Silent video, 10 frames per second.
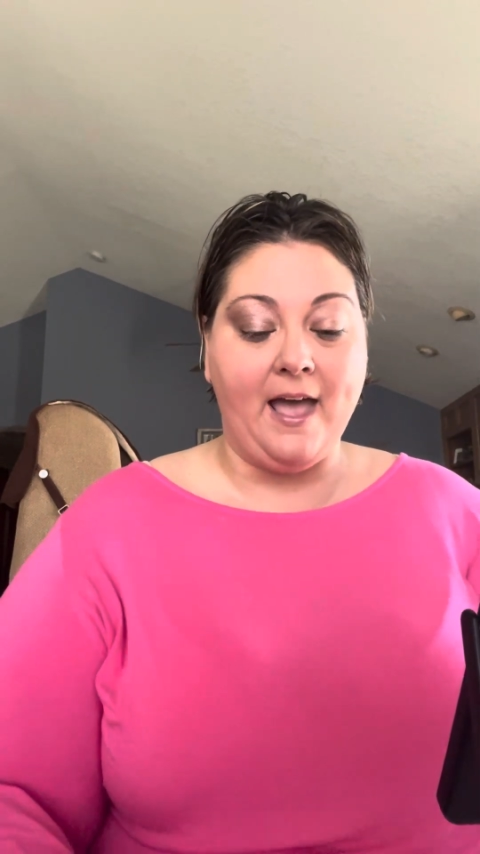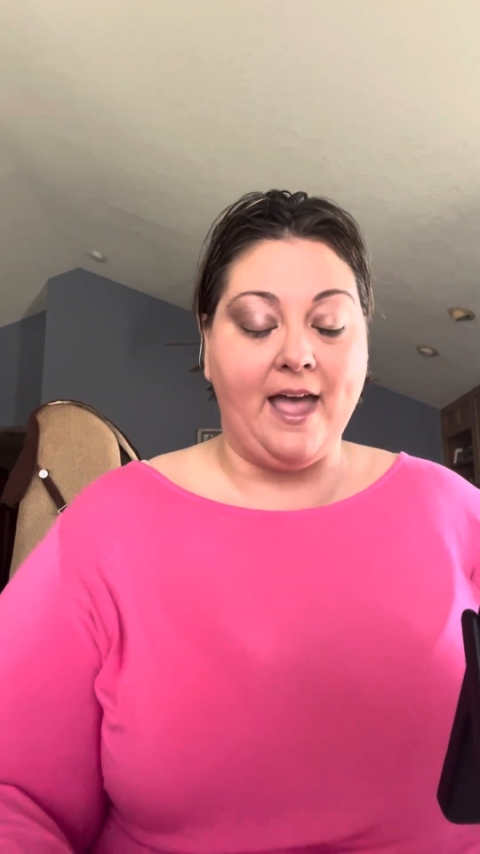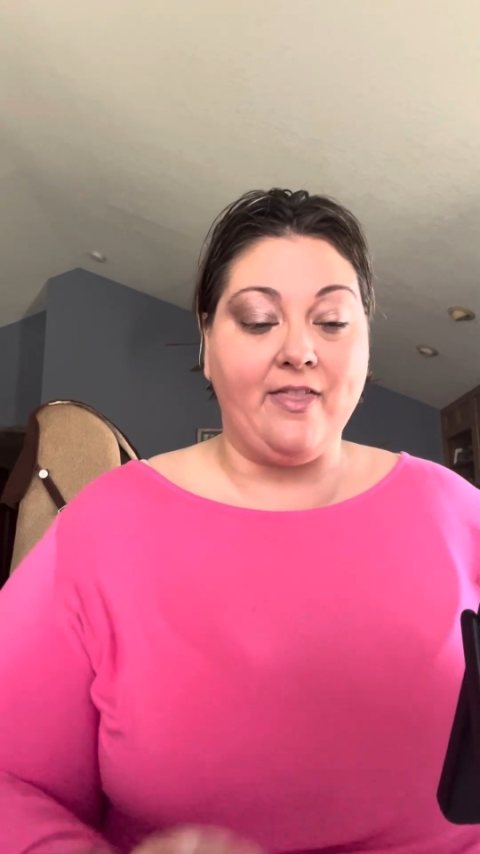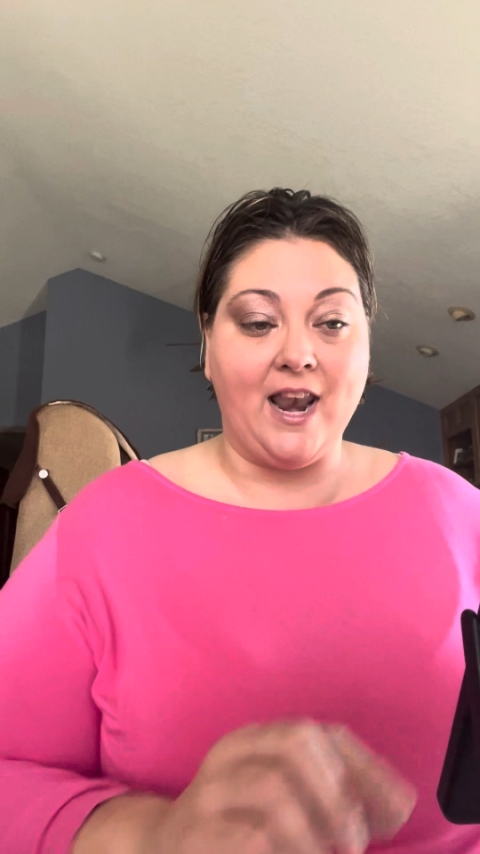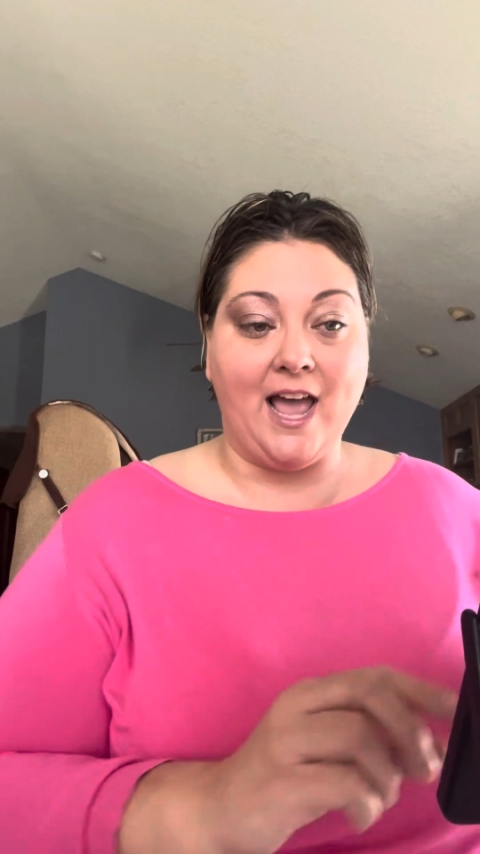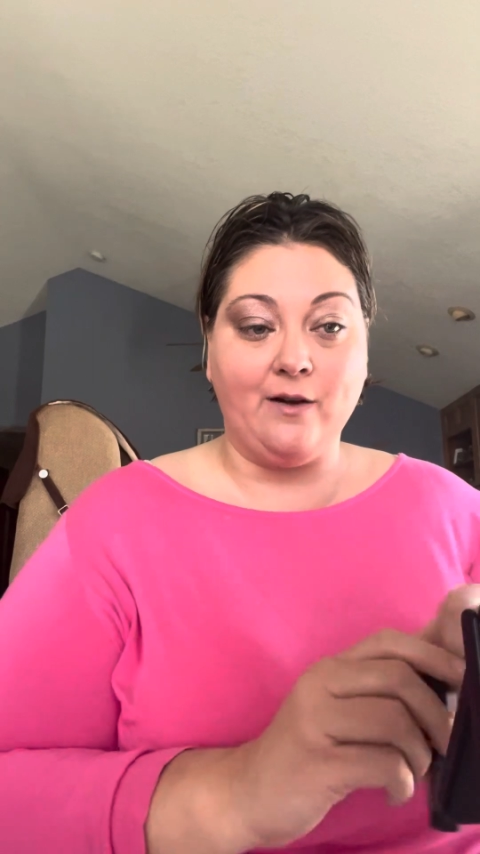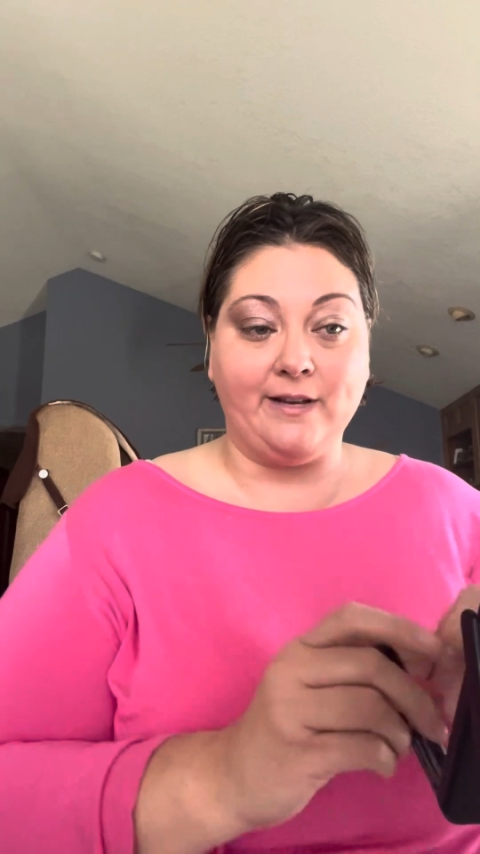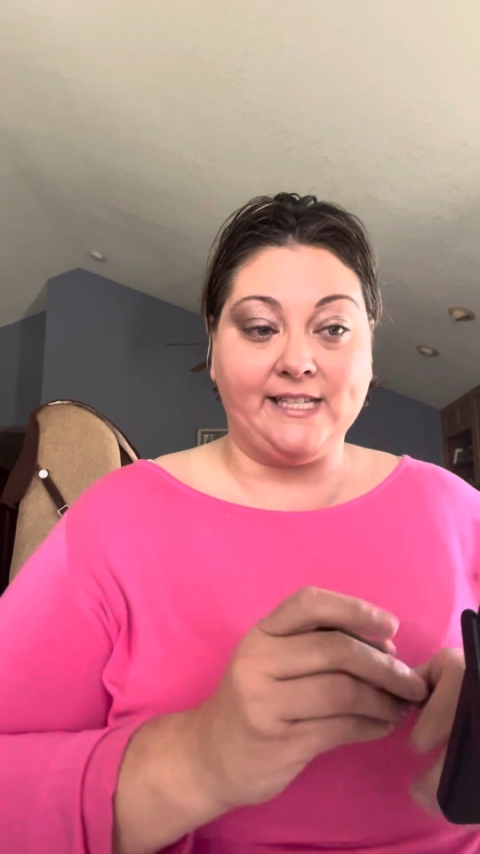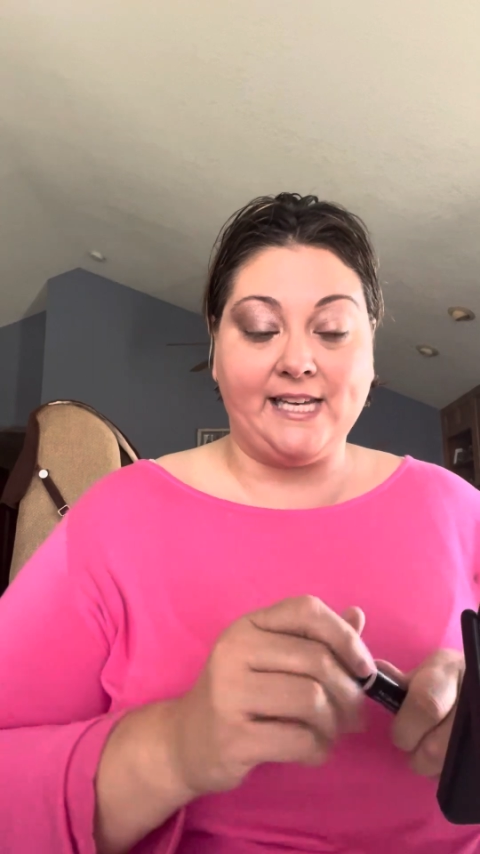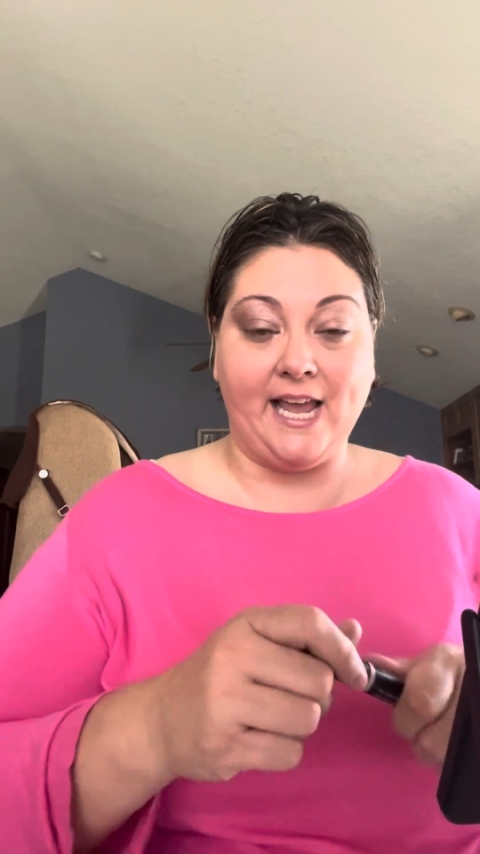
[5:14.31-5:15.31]
And then I
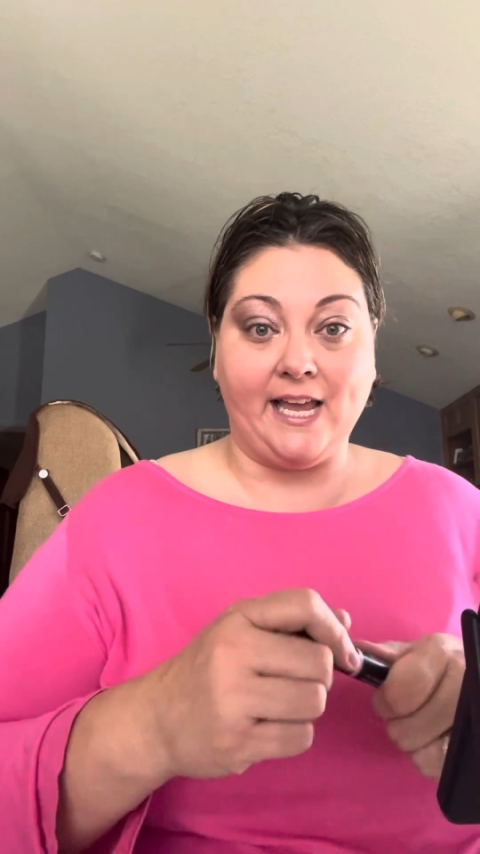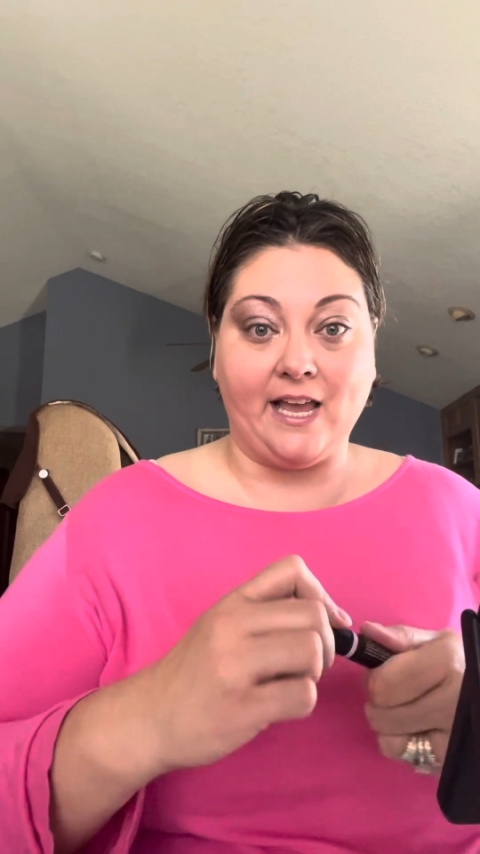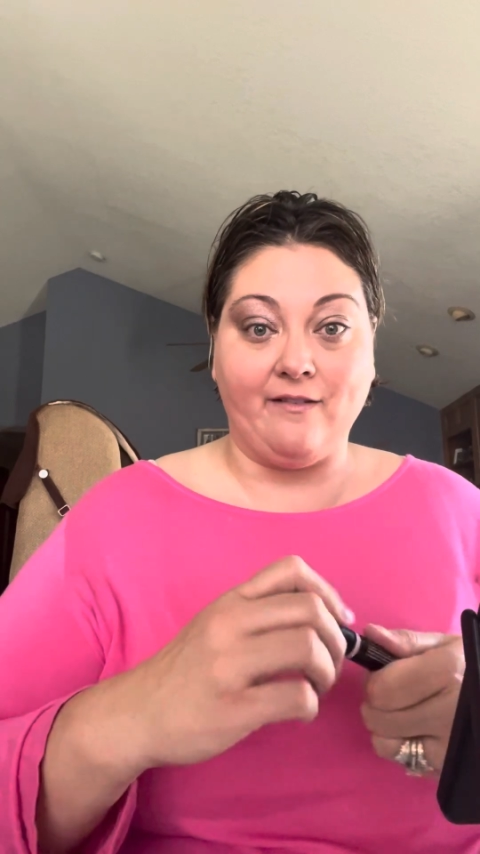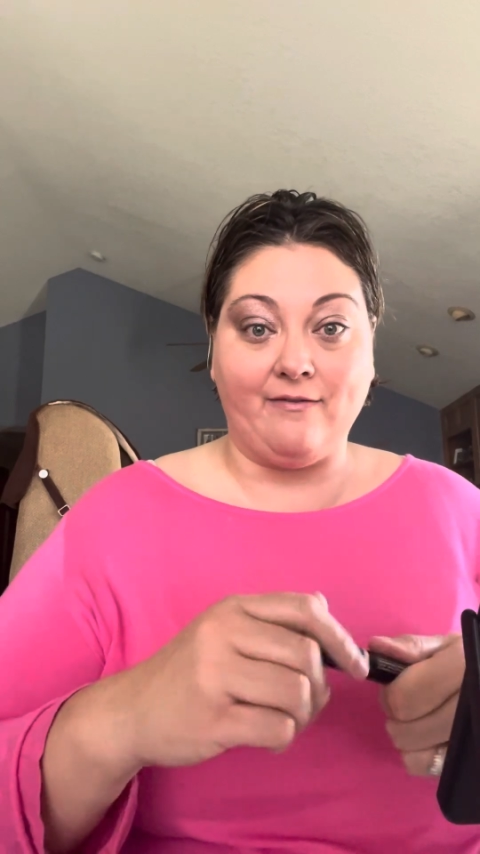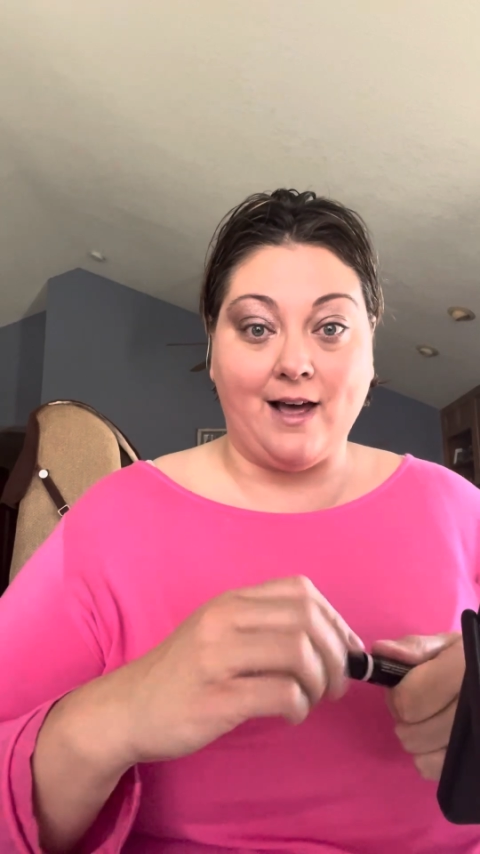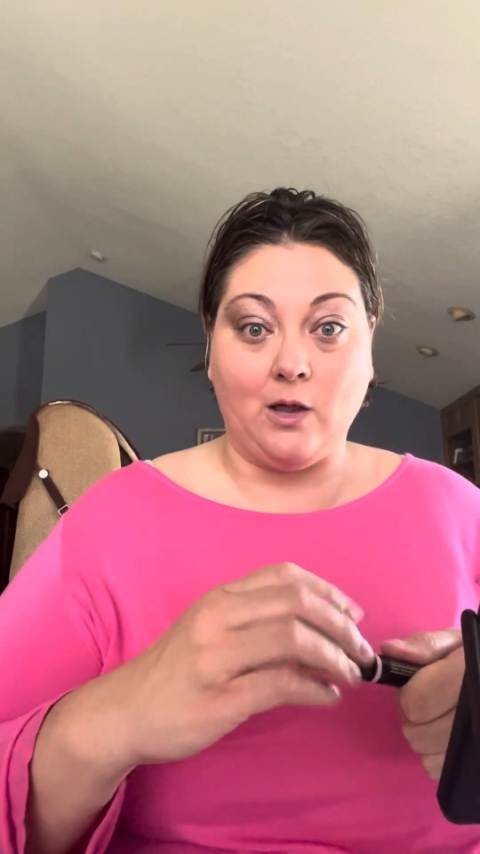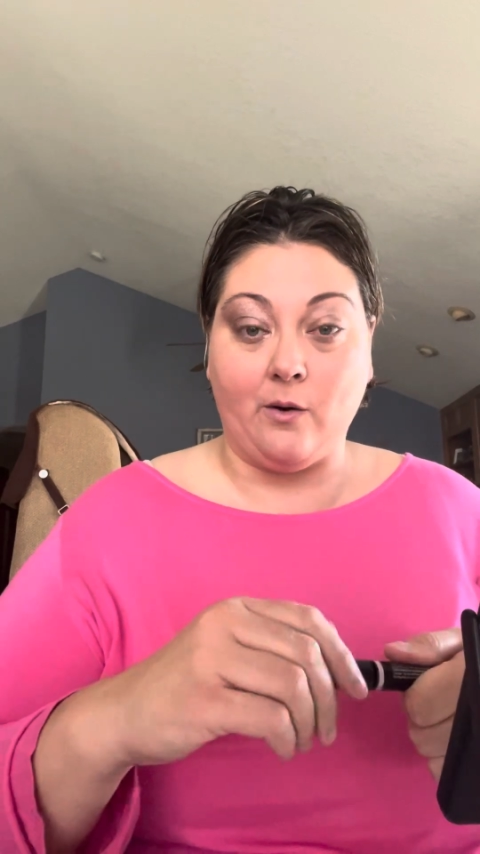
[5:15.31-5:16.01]
always take and follow